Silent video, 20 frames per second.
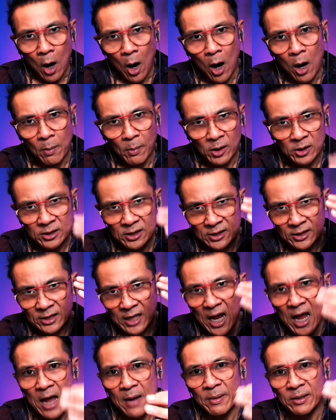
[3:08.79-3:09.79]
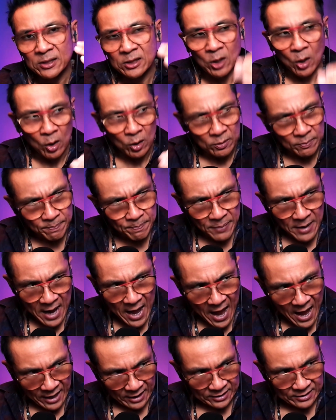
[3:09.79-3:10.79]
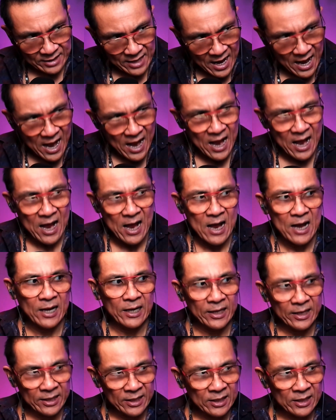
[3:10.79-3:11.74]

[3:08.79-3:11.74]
almost the same as kon plak na